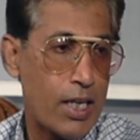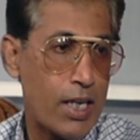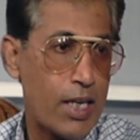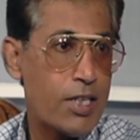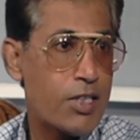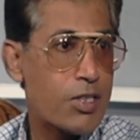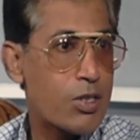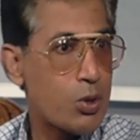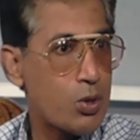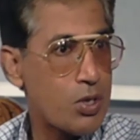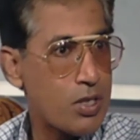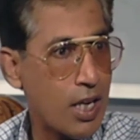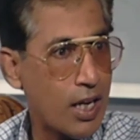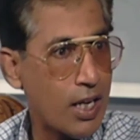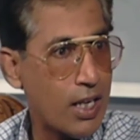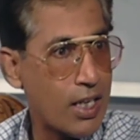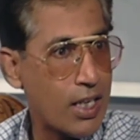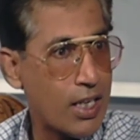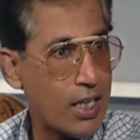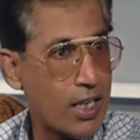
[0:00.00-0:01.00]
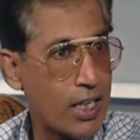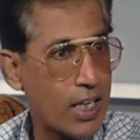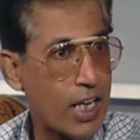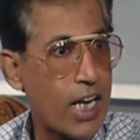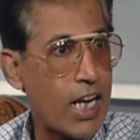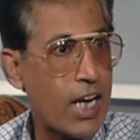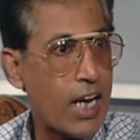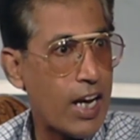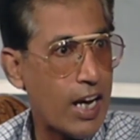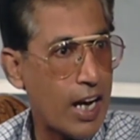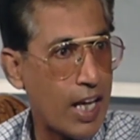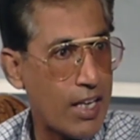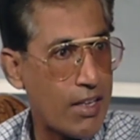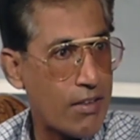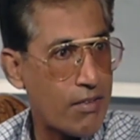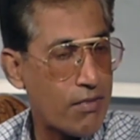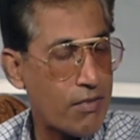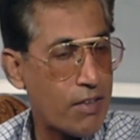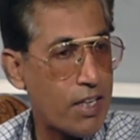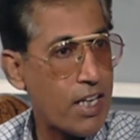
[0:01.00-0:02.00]
in society, in
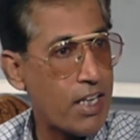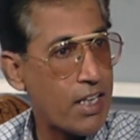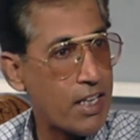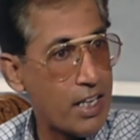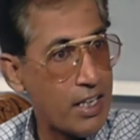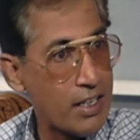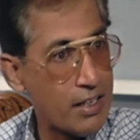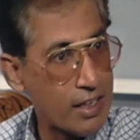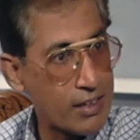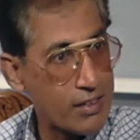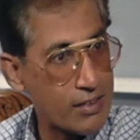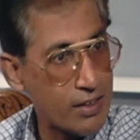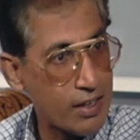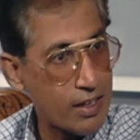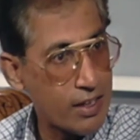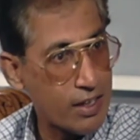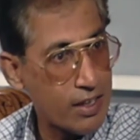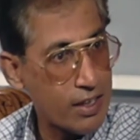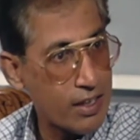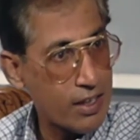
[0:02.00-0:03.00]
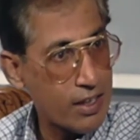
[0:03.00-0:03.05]
life, in industry.